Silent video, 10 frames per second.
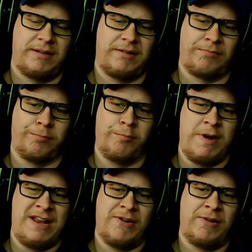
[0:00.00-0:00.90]
This
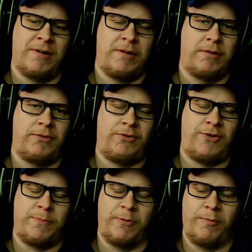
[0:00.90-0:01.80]
reader,
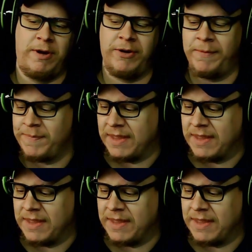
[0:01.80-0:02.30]
stupid reader.